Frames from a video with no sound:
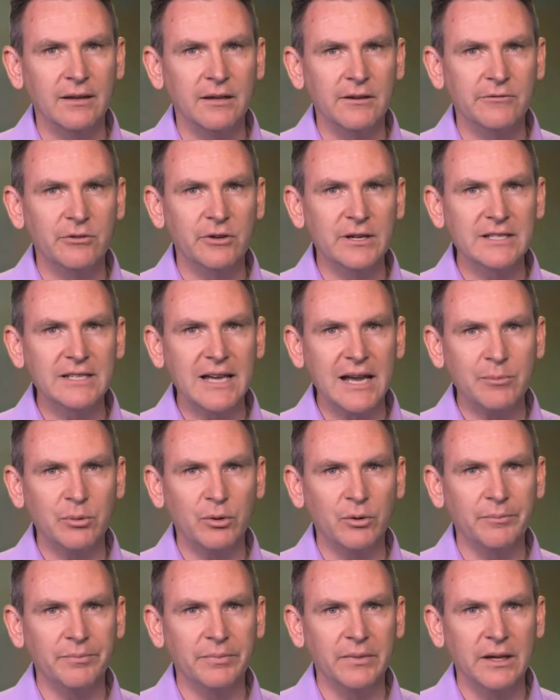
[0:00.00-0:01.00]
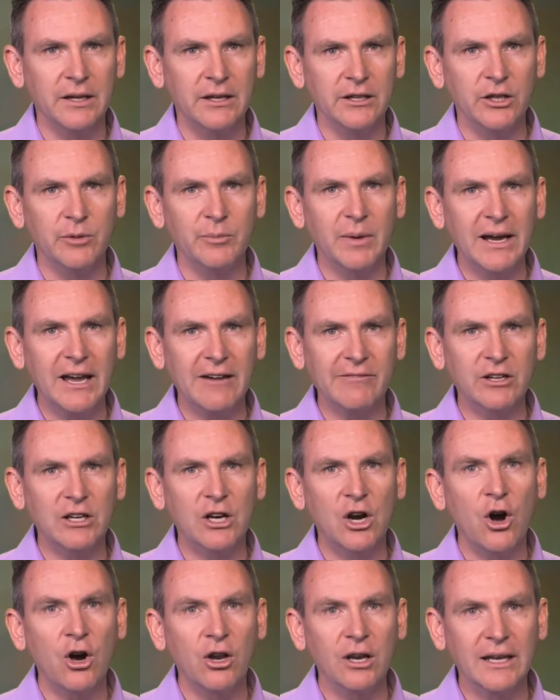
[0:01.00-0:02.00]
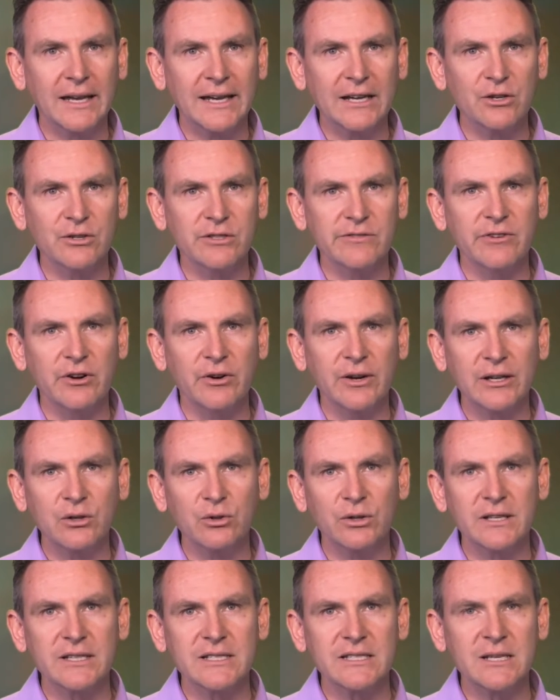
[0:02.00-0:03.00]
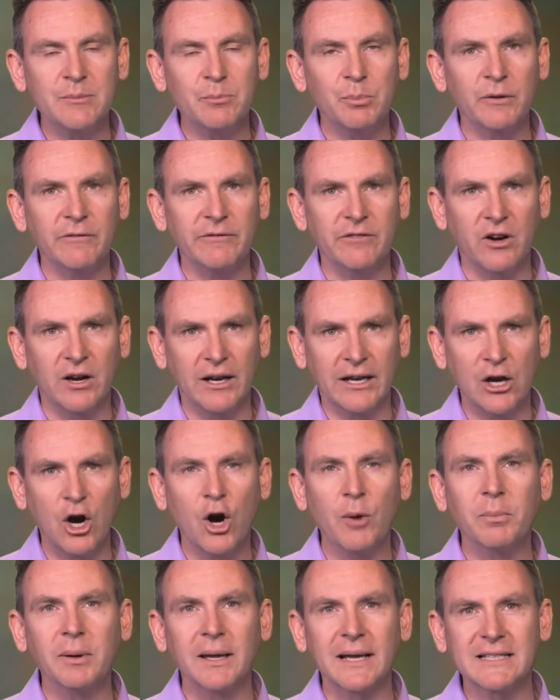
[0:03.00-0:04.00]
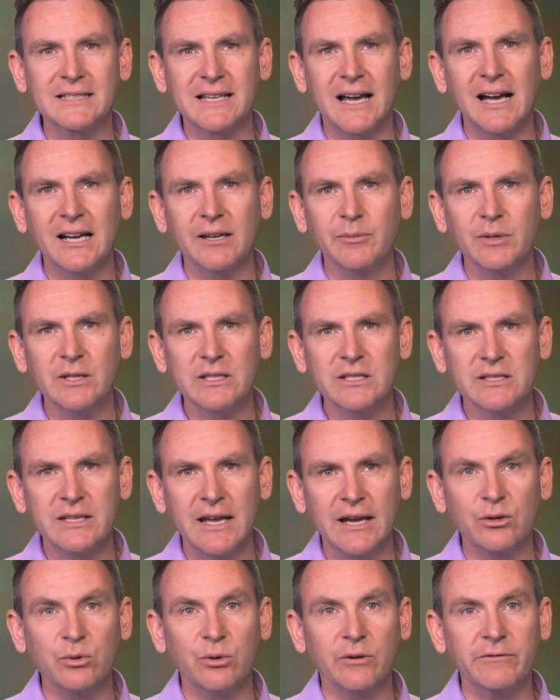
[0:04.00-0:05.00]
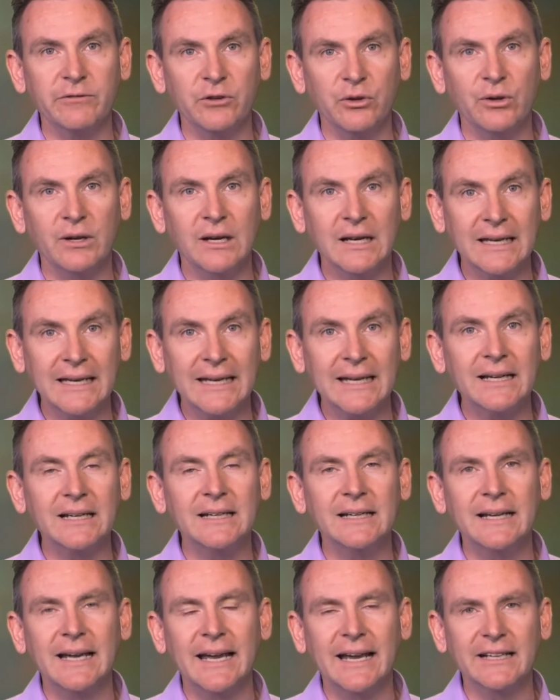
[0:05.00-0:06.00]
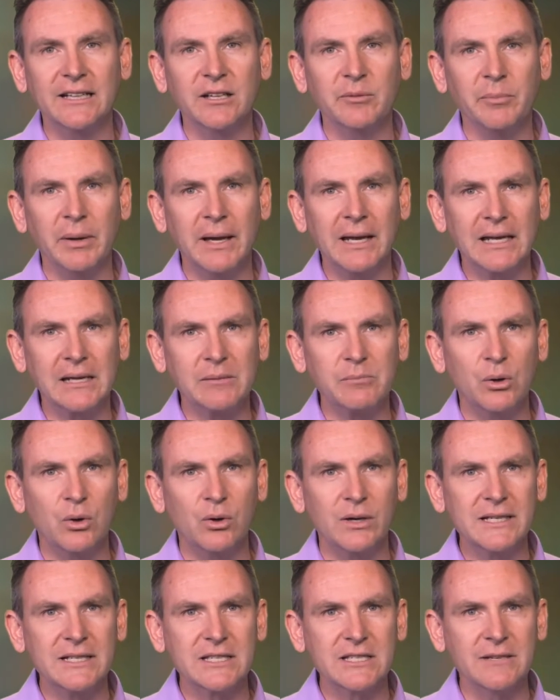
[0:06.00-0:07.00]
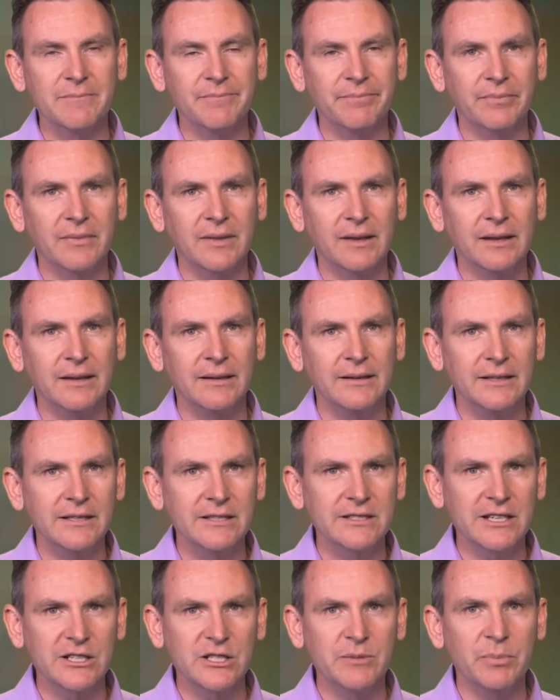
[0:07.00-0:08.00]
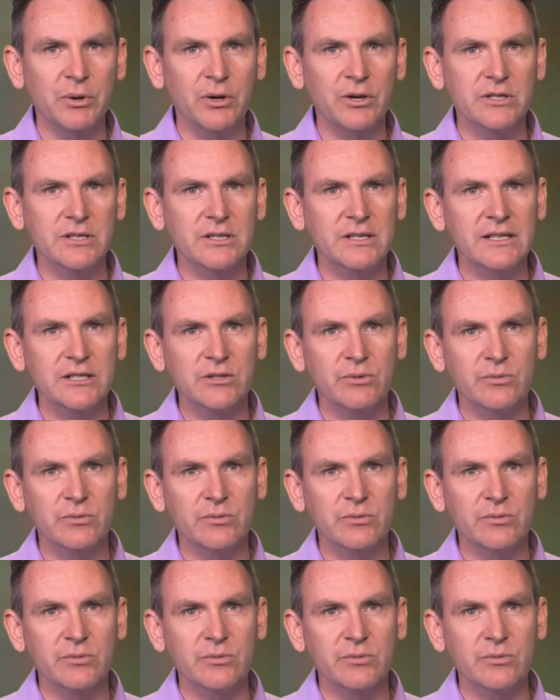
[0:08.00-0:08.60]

For example, you may have a colleague who's very good at simplifying complex arguments down to a few clear and compelling points. Such a person is a